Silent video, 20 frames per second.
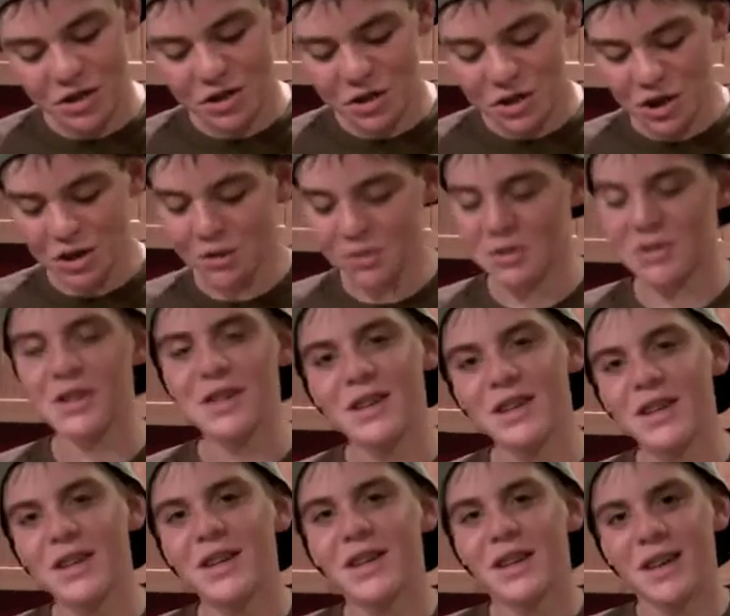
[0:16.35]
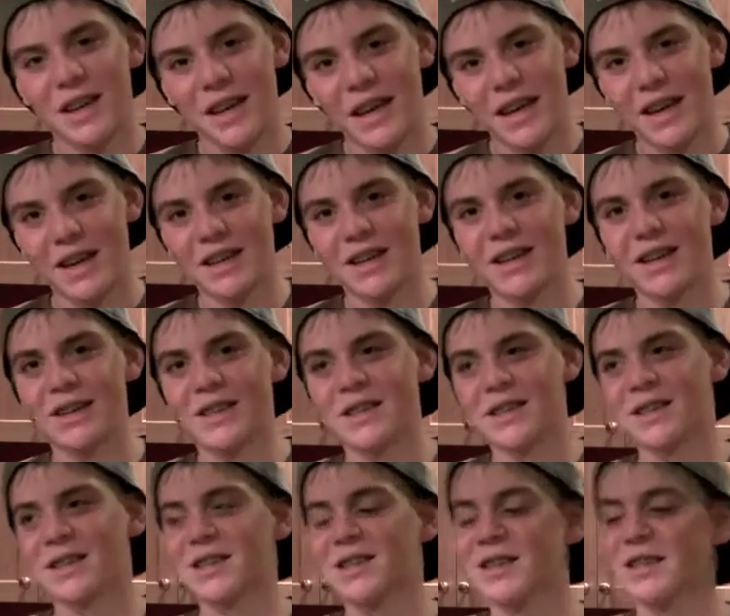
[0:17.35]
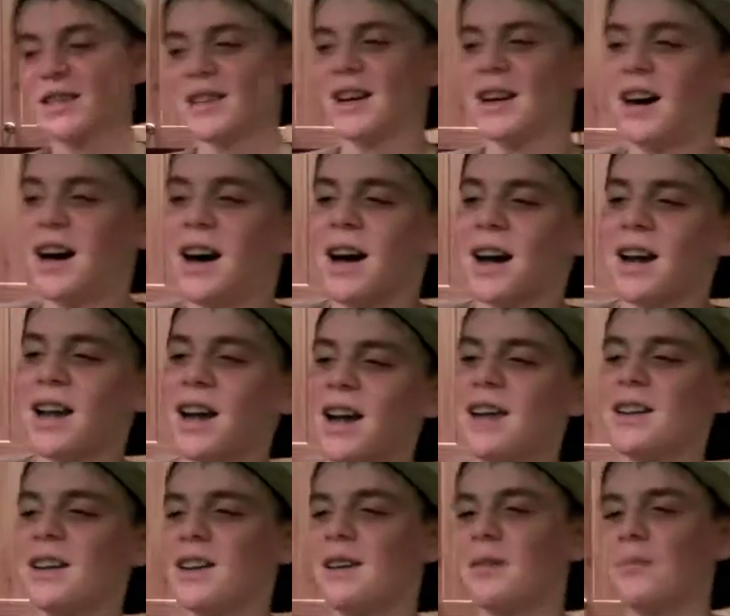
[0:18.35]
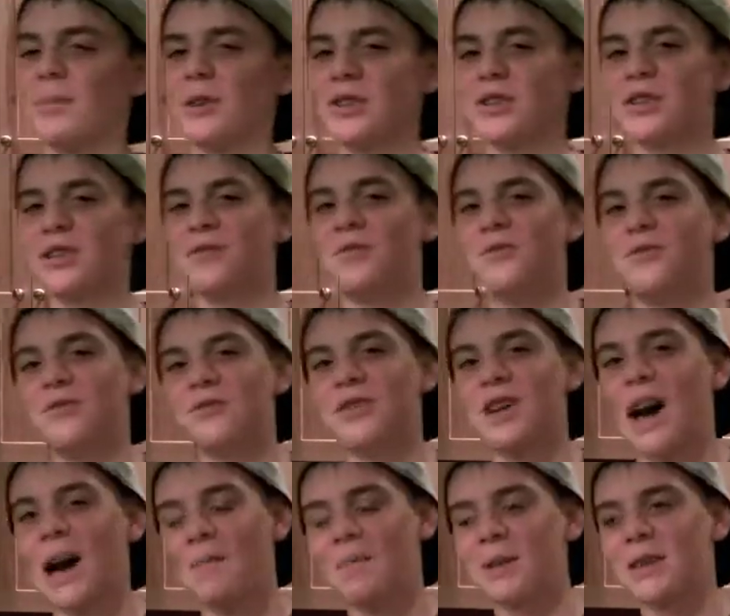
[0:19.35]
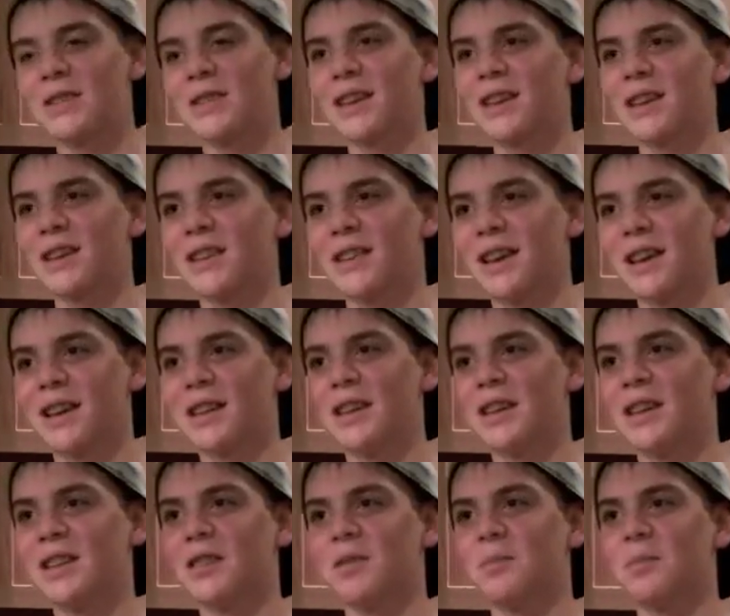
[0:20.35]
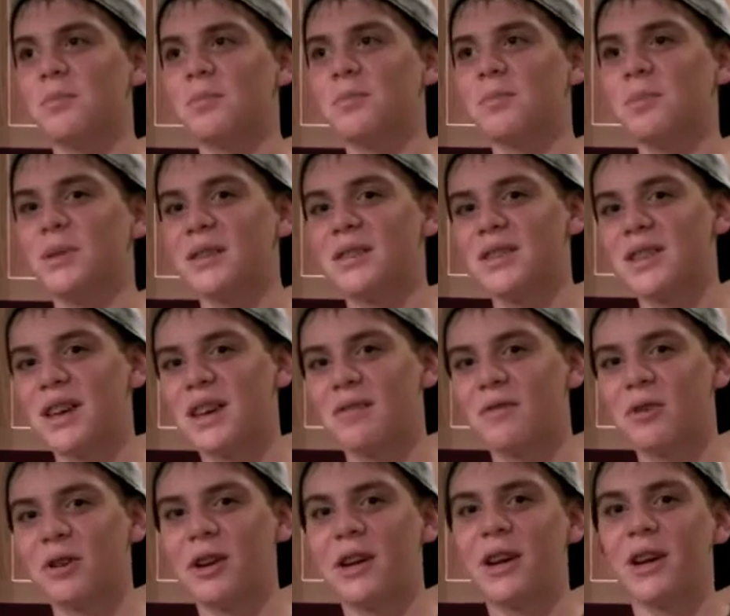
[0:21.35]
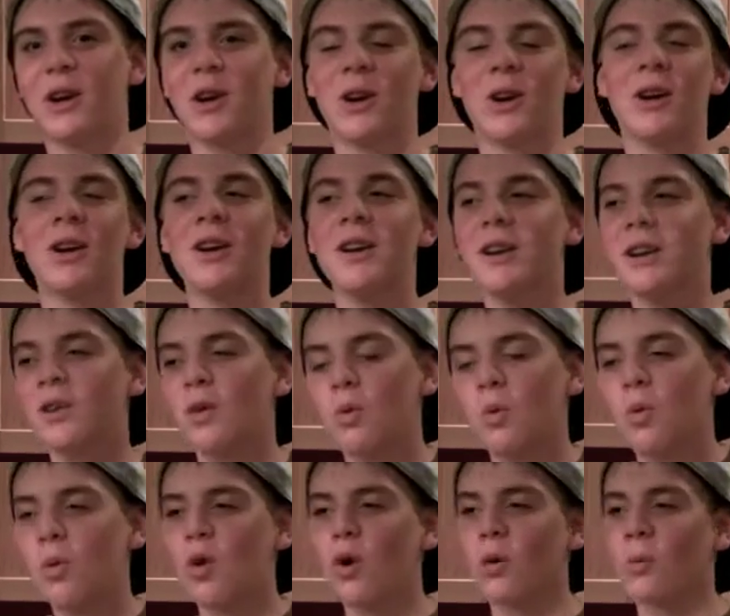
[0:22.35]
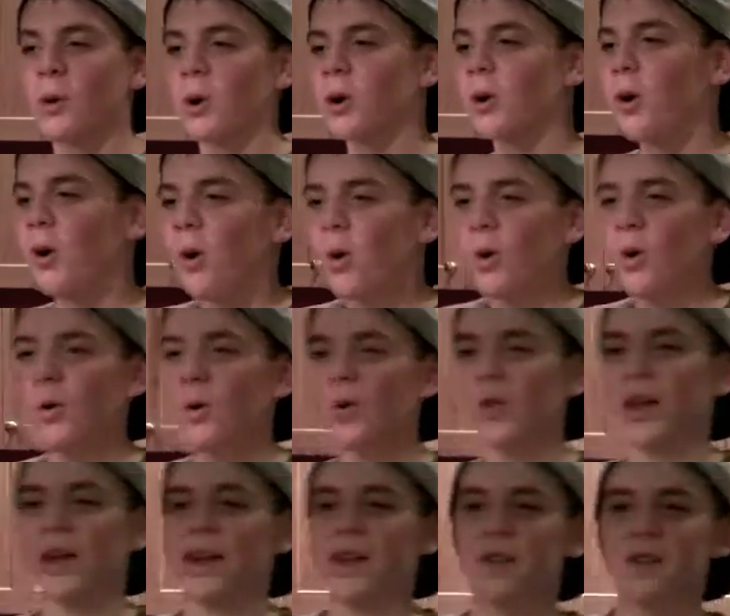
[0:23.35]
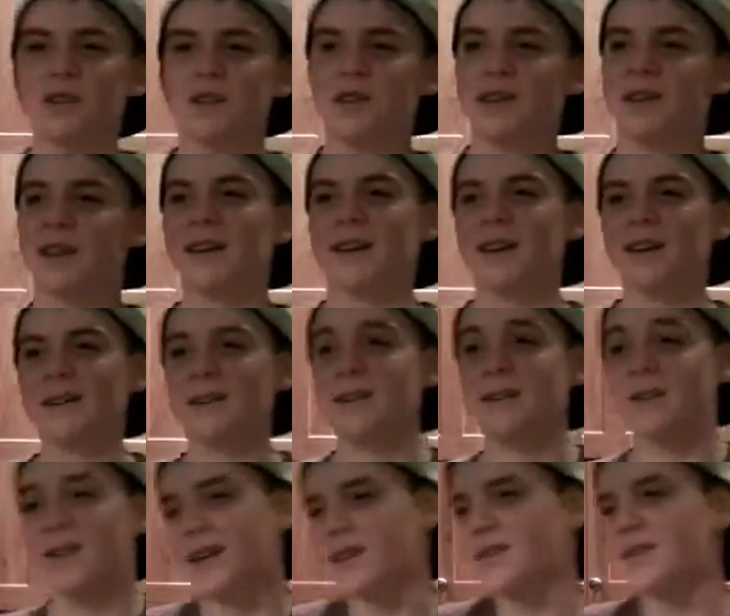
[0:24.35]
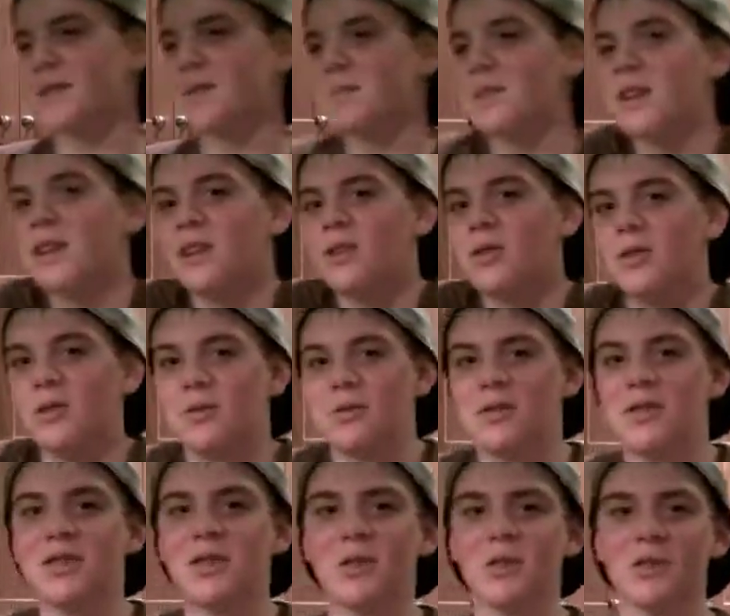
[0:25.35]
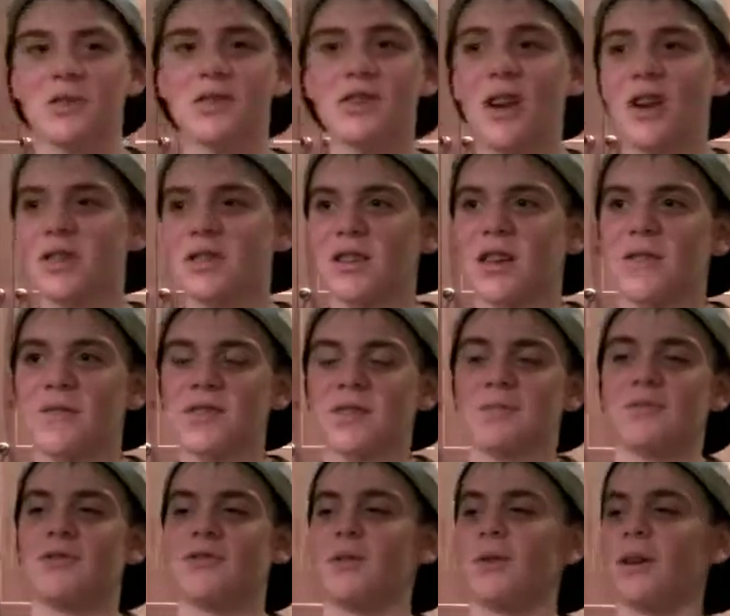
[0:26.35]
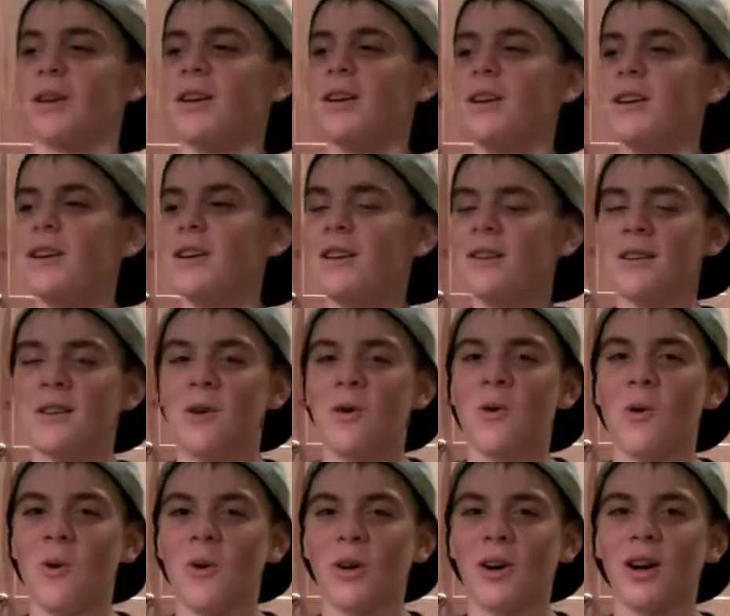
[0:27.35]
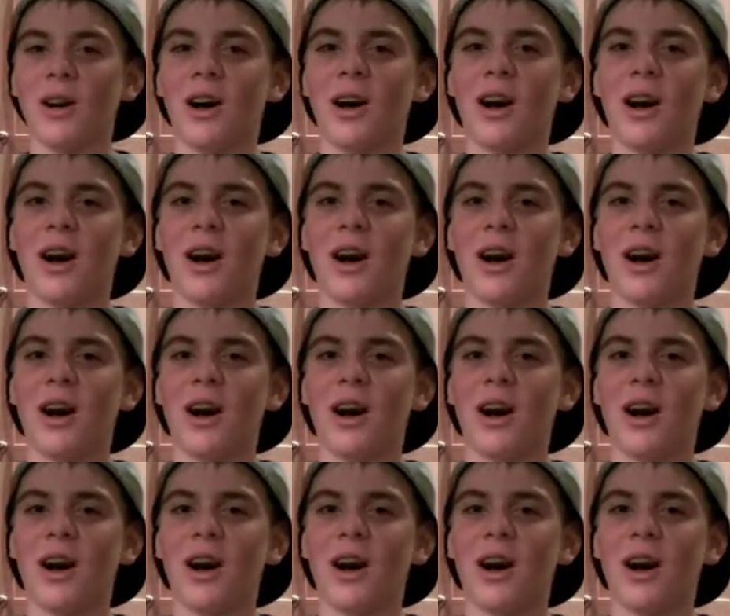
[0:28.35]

toast, and it's got a bunch of toppings on it that can either be savory or warm or cold, like usually like diced tomatoes or salsa of some sort, or